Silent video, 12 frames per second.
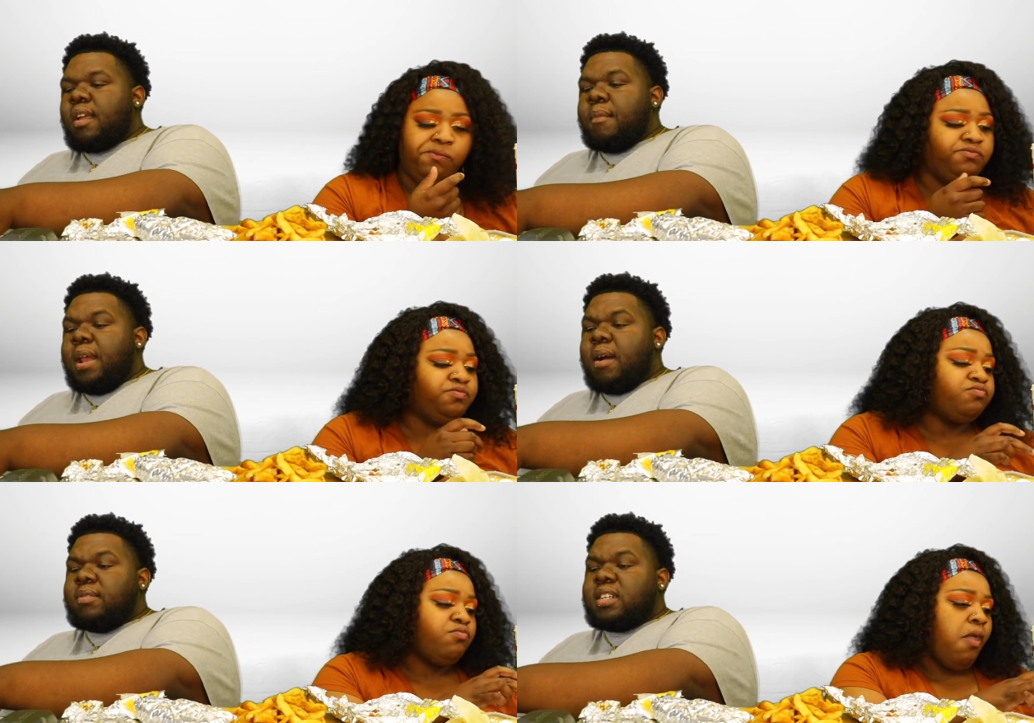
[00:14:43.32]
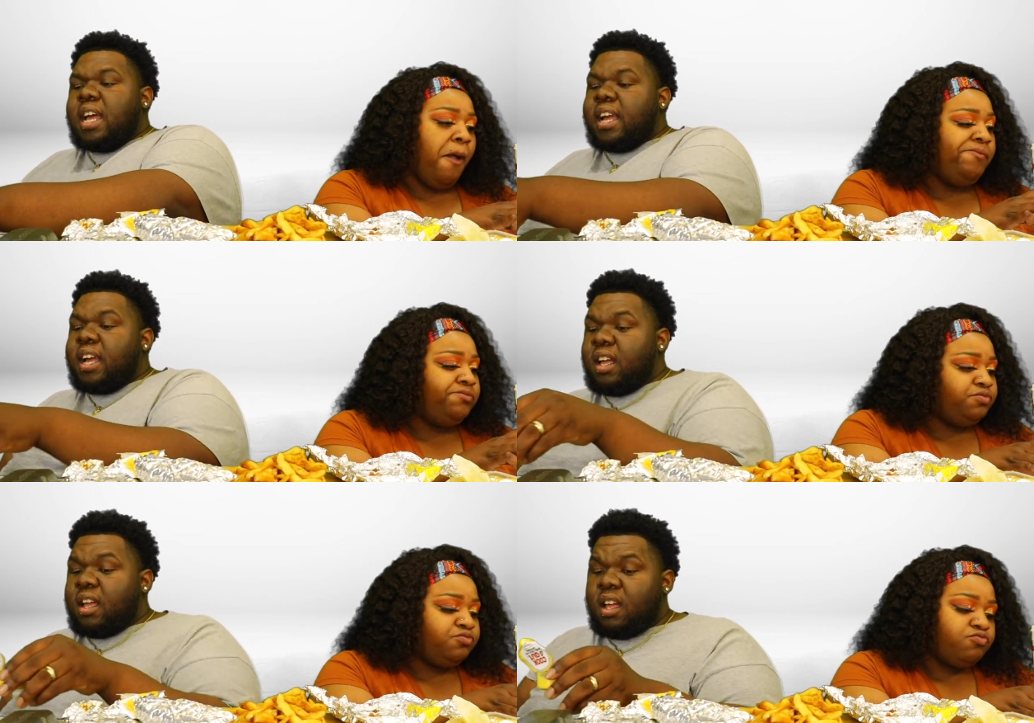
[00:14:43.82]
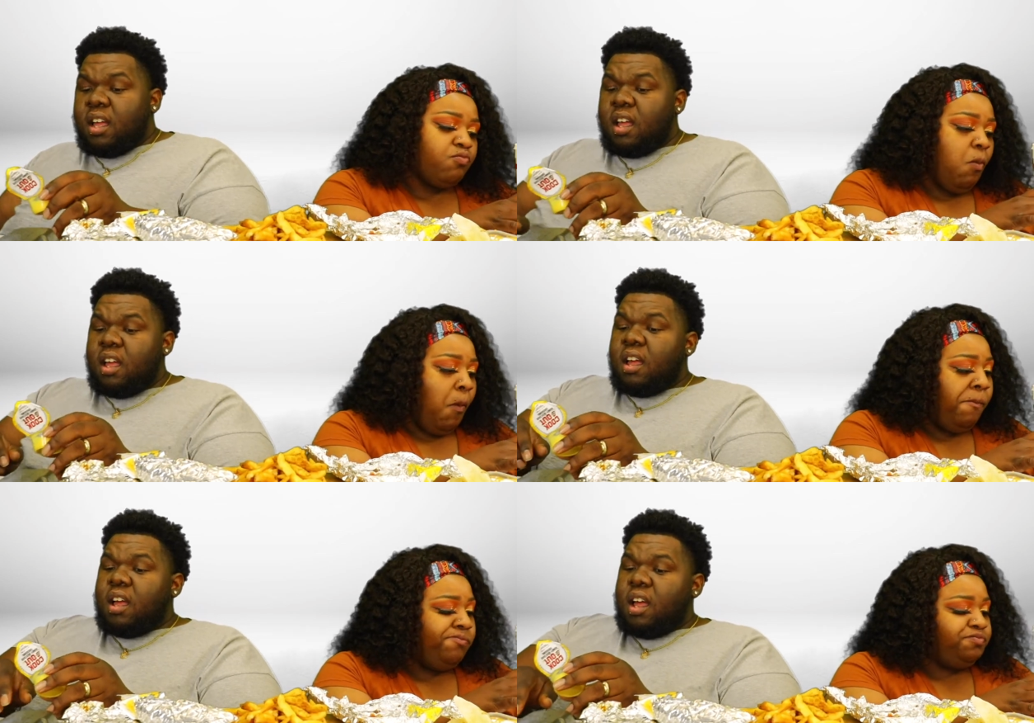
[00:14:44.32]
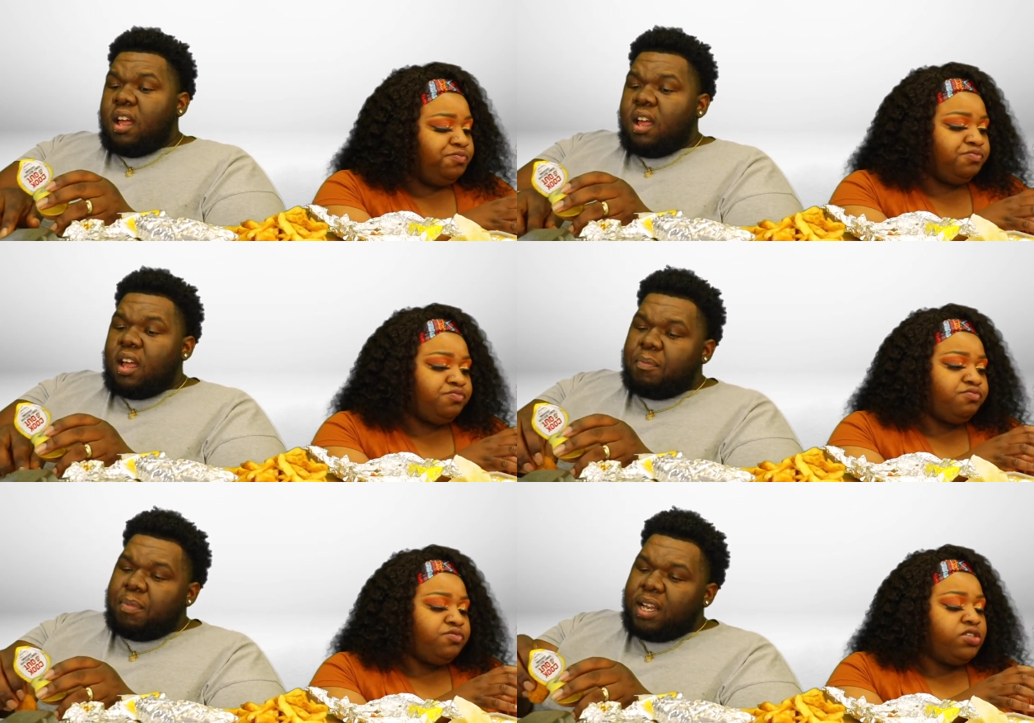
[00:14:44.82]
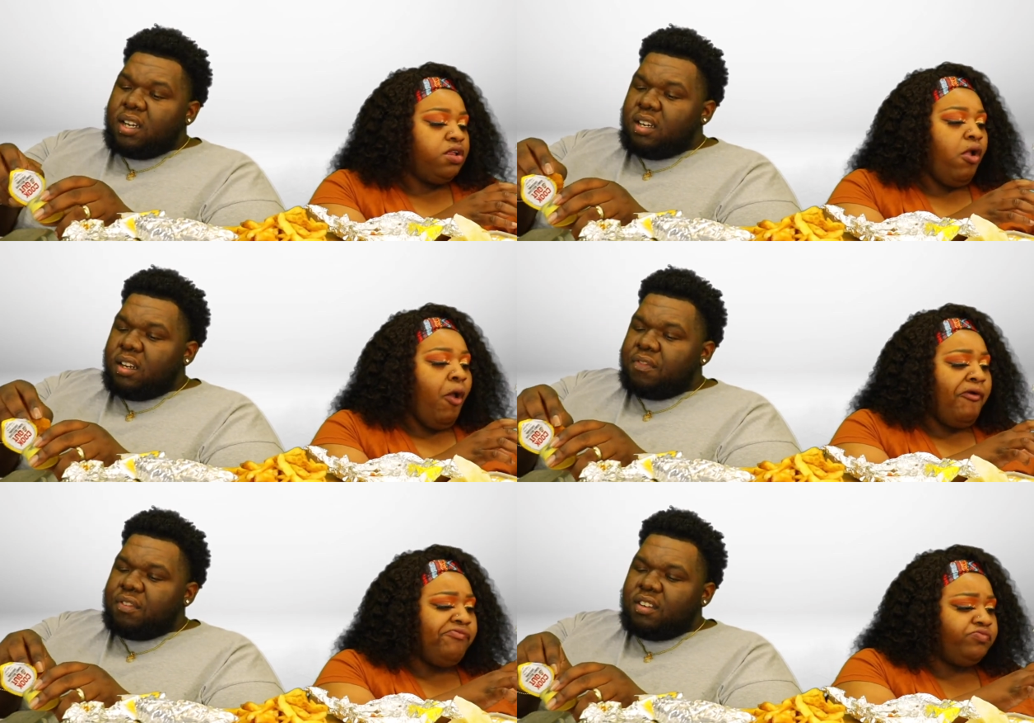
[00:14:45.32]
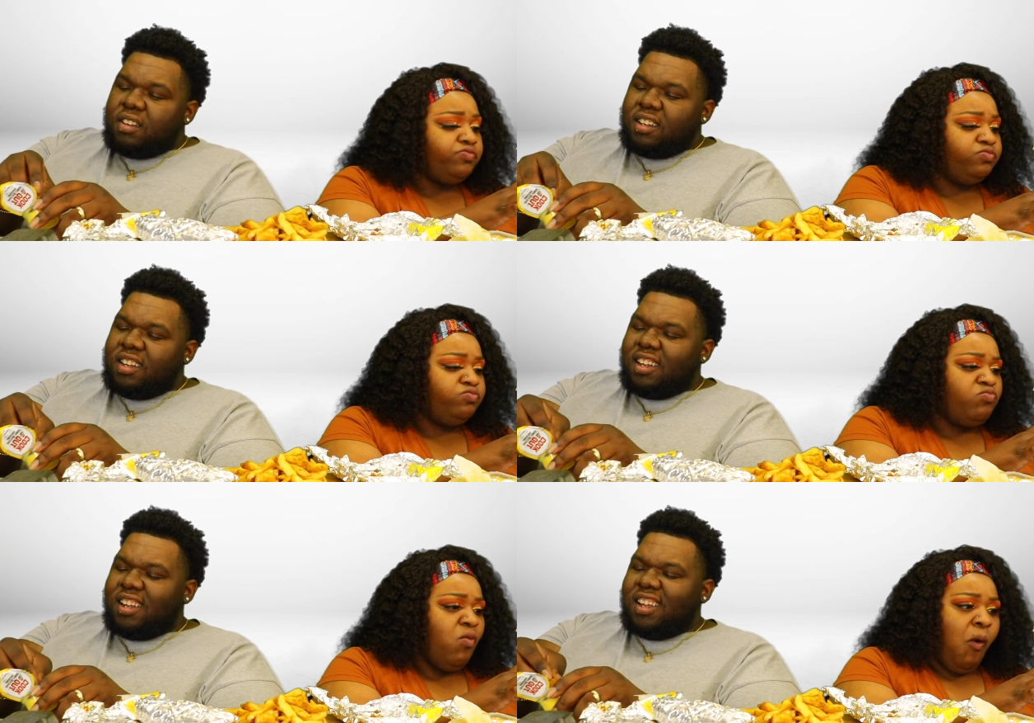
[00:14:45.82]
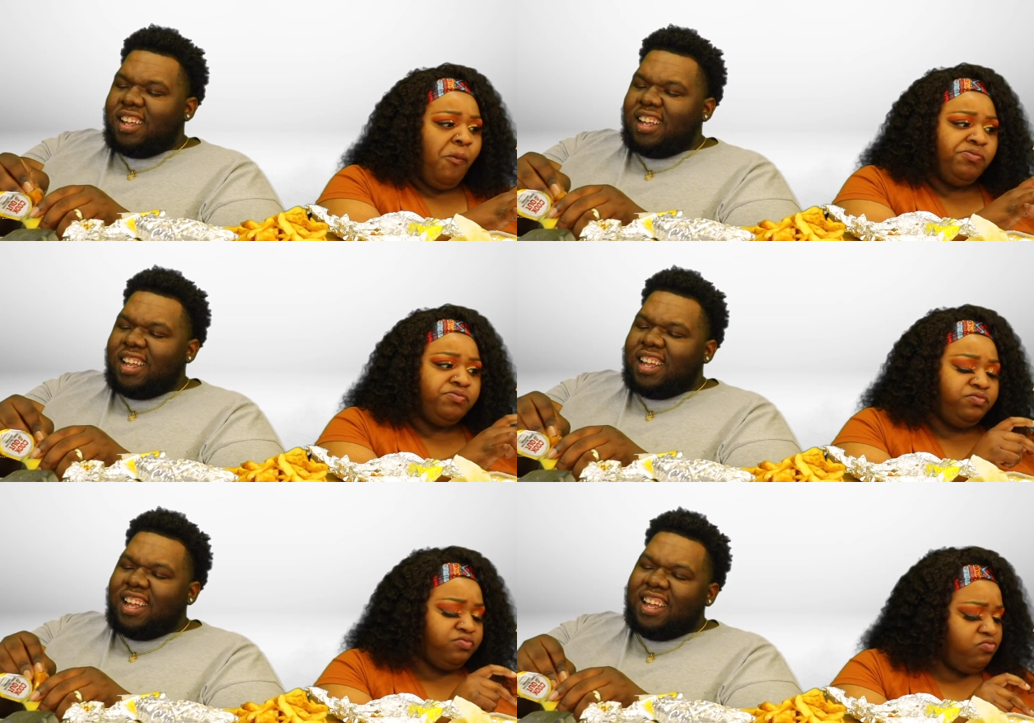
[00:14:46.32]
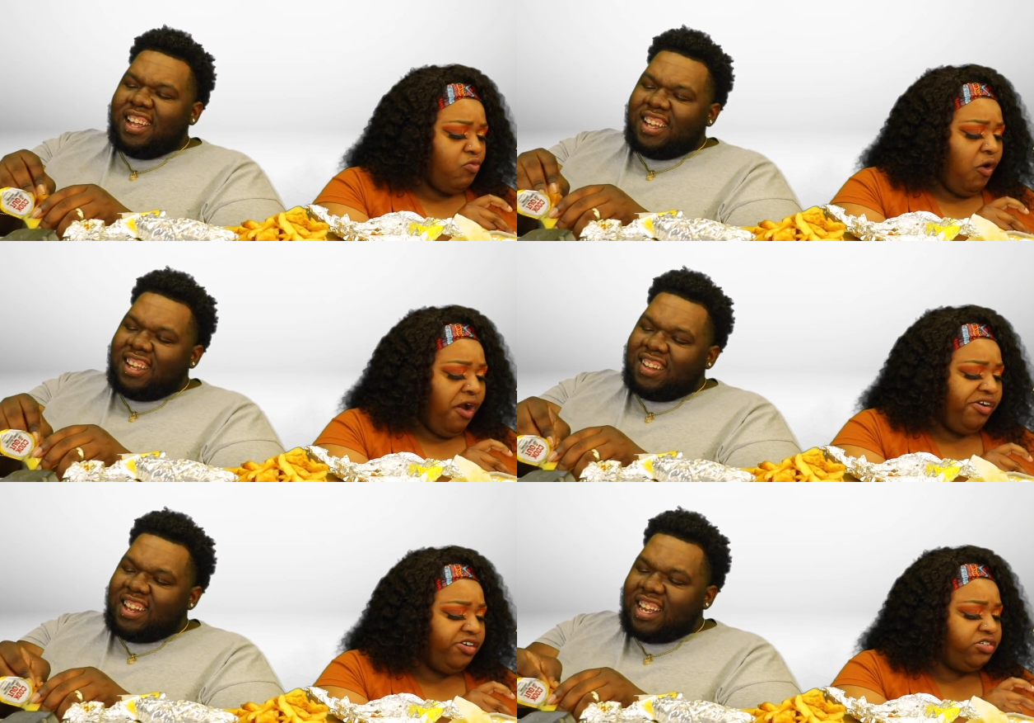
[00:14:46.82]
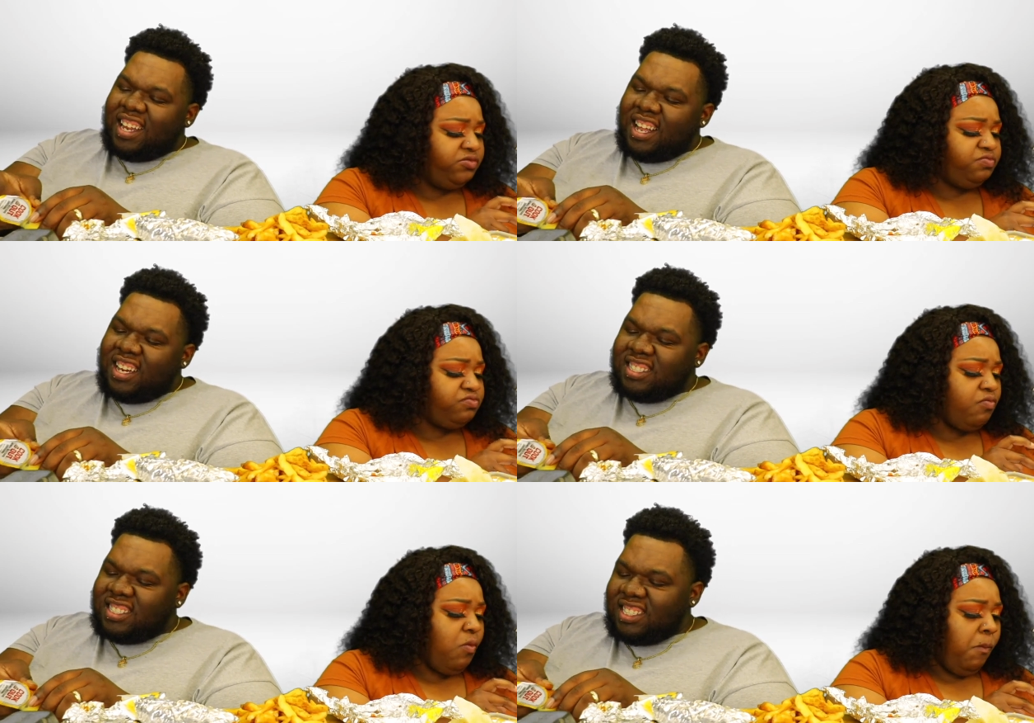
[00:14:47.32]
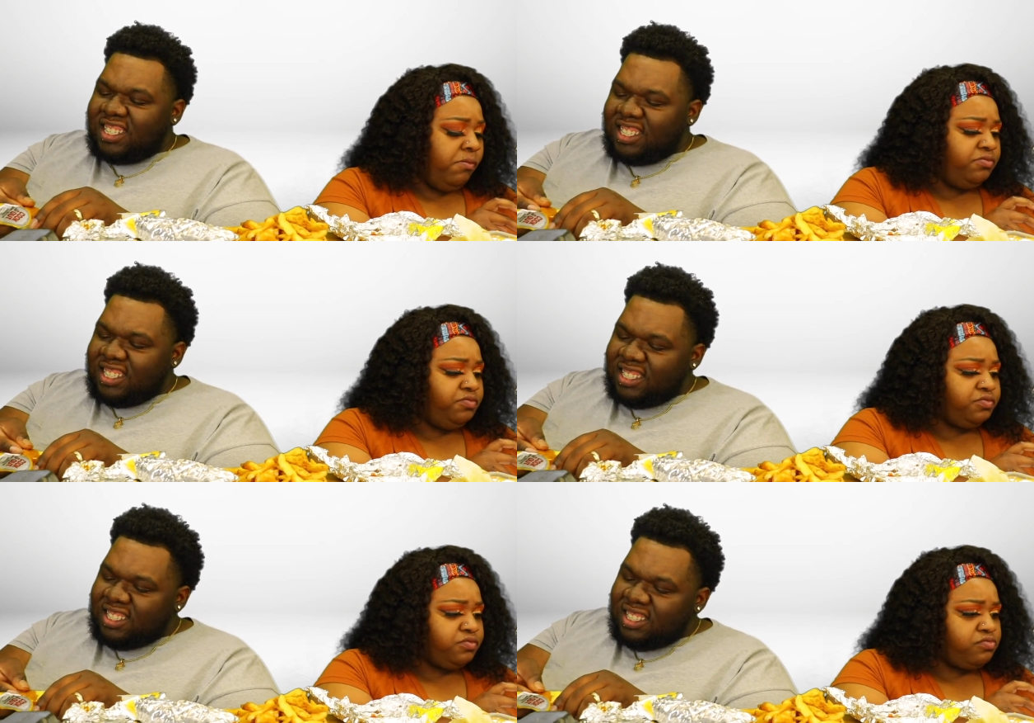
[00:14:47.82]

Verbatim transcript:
Speaker 1: But I was like, uh, I beg to differ. I was like, y'all are silly.